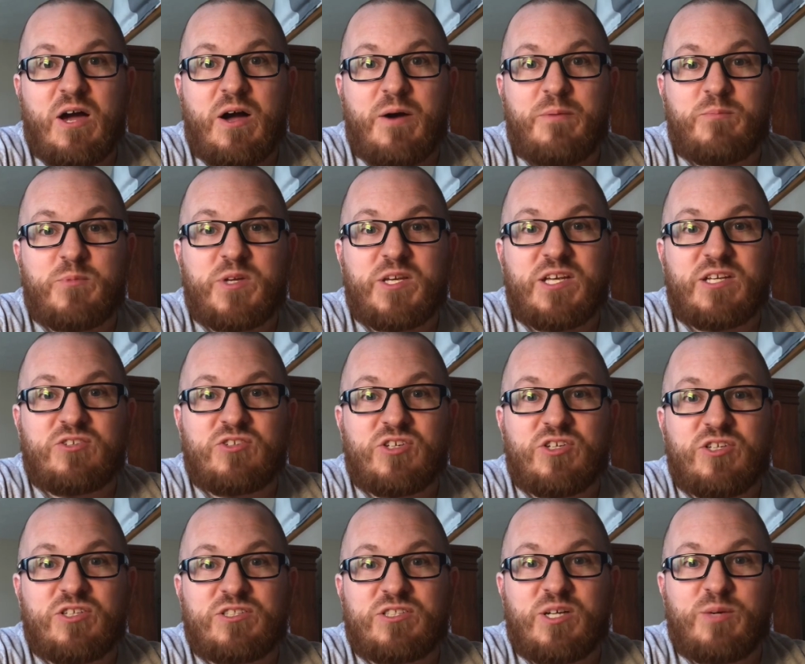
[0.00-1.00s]
we get you
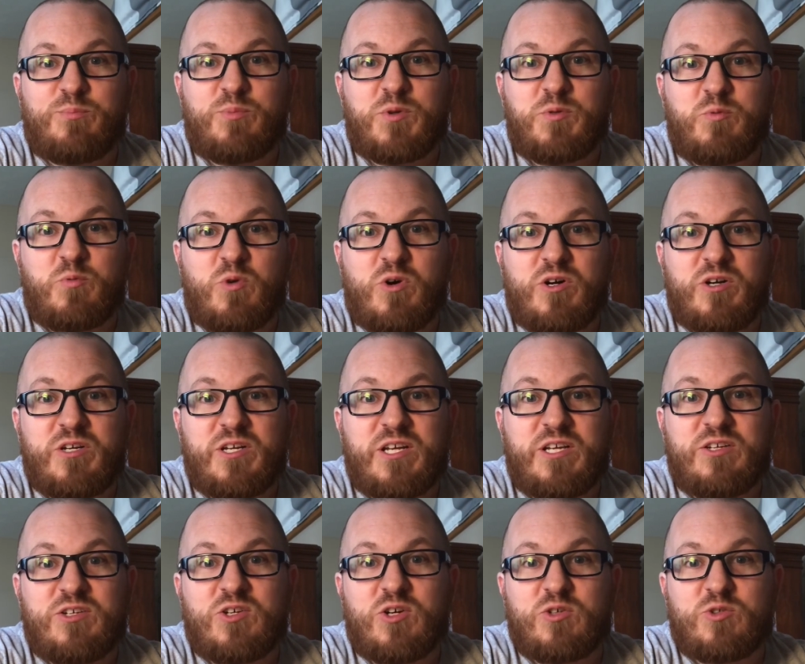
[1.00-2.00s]
hooked up with one,
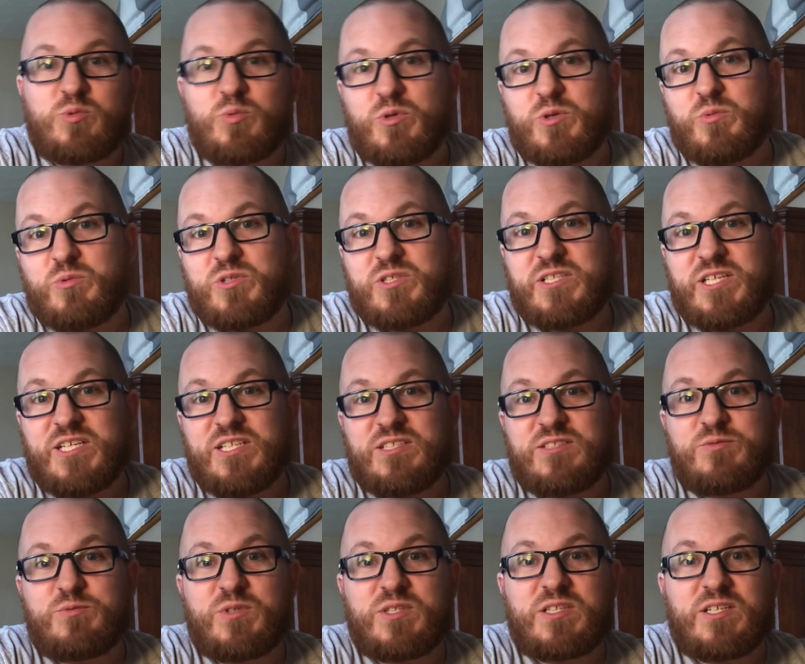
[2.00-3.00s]
and you go 21
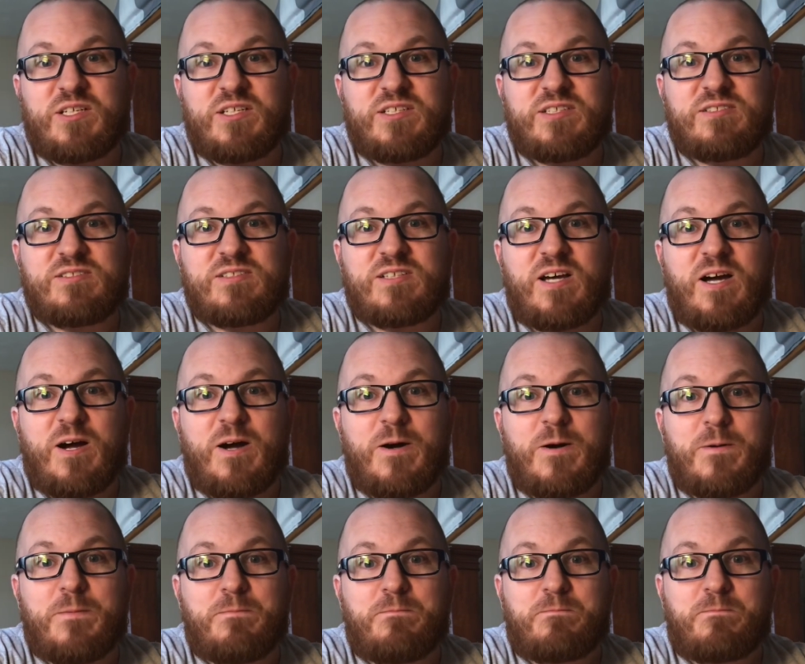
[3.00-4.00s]
days with us.
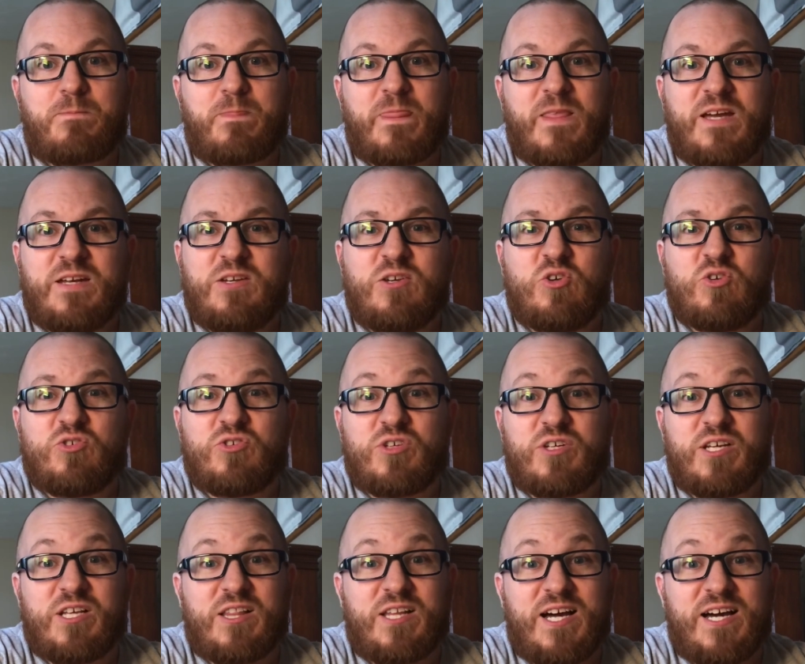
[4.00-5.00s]
And
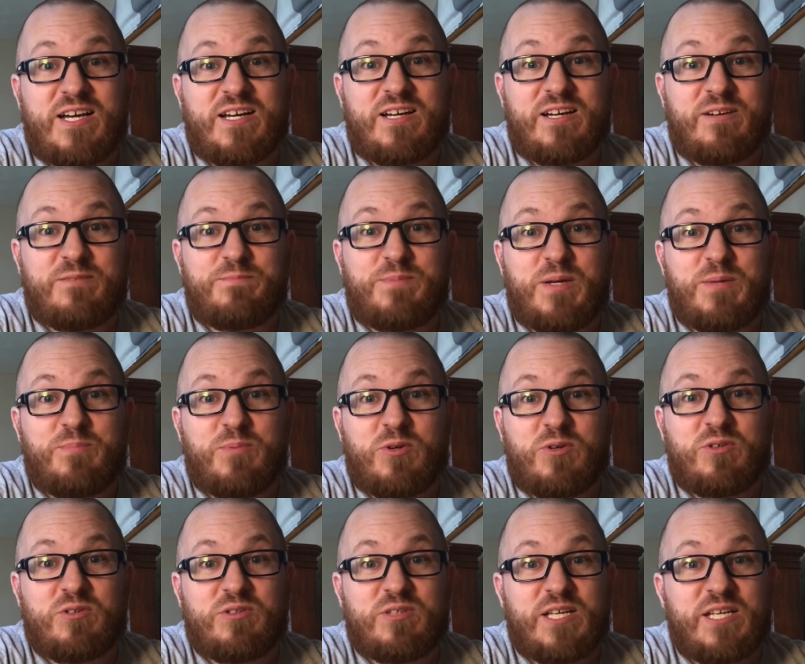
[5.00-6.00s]
usually a lot of
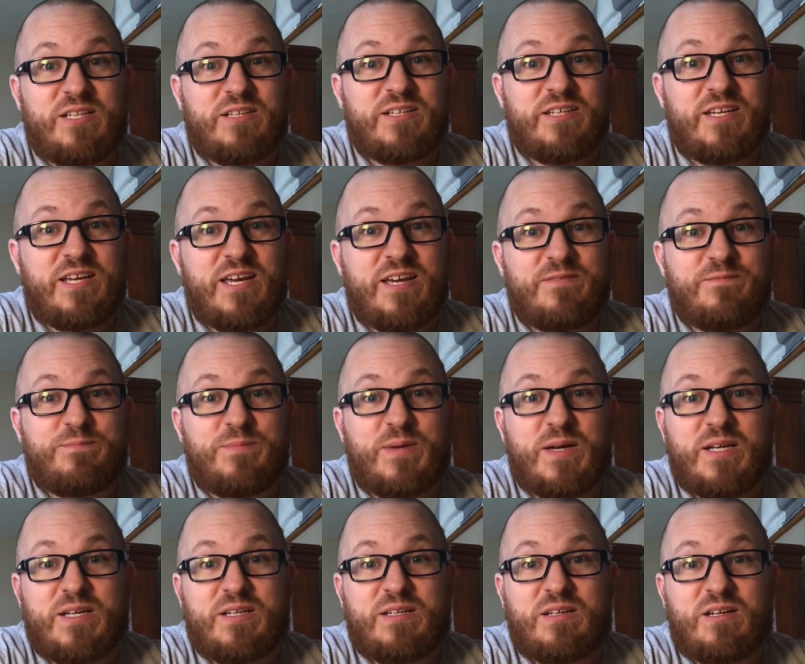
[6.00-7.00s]
people lately have
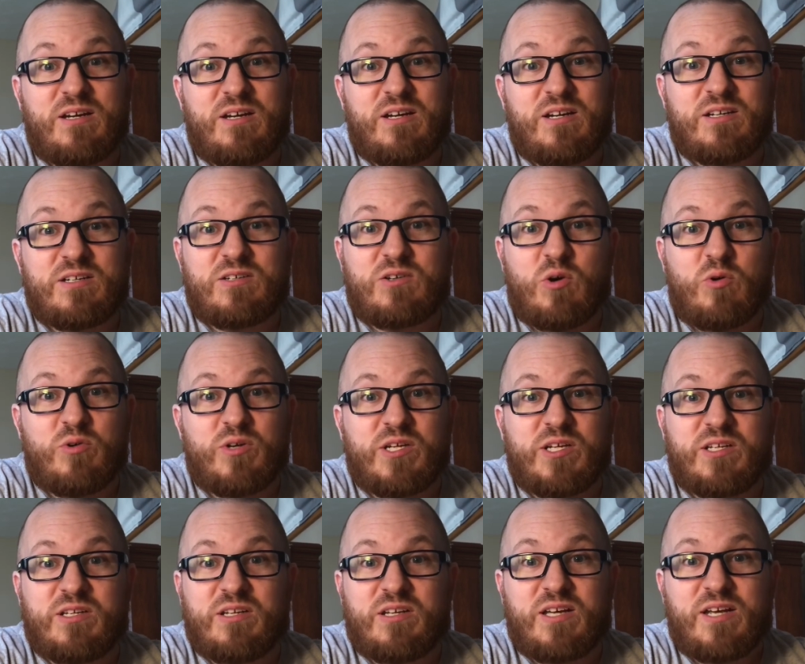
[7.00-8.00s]
been going
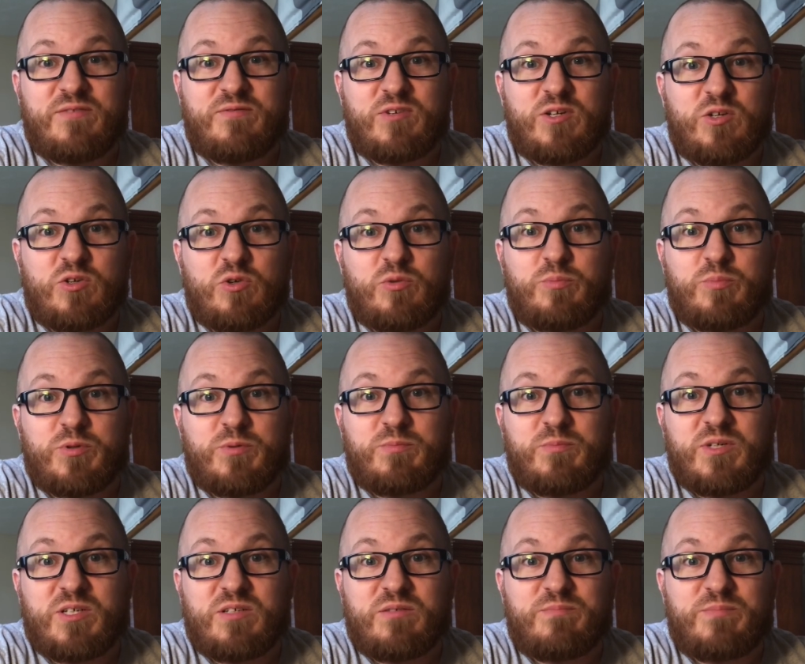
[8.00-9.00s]
into every group with
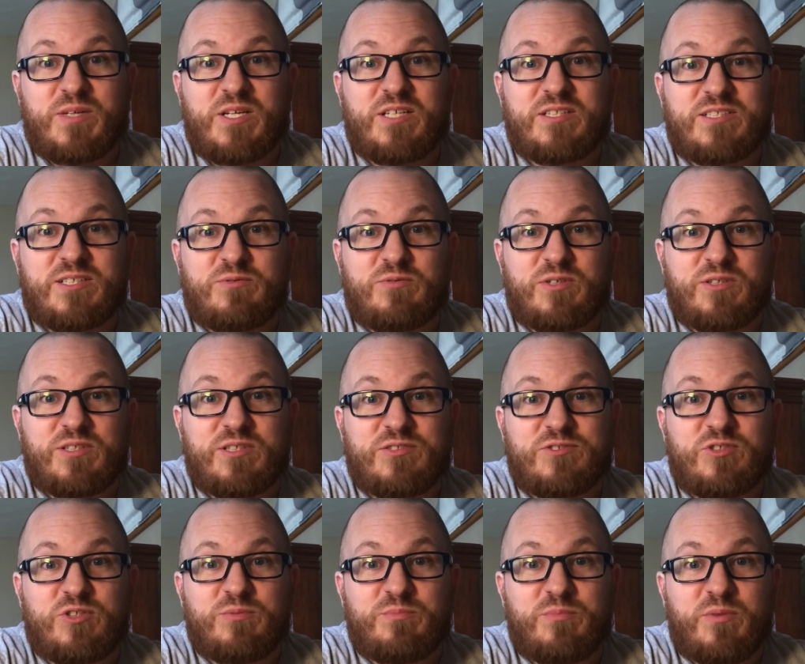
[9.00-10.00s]
me because I run these
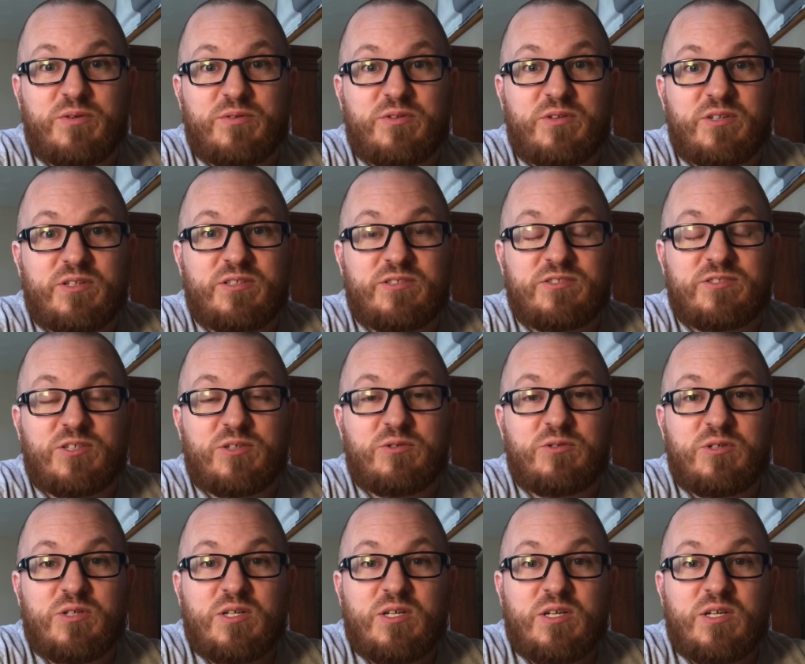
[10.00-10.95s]
group monthly. So